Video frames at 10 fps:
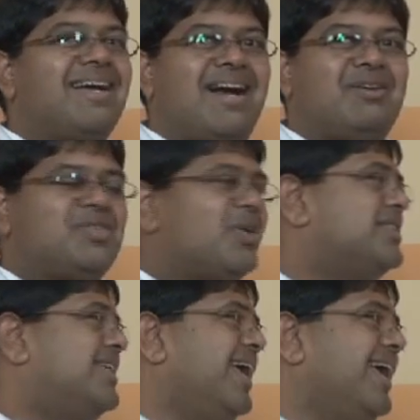
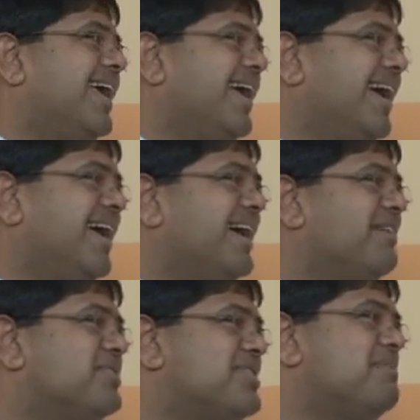crowdsourcing
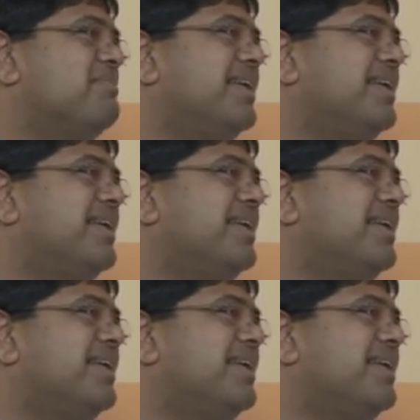for some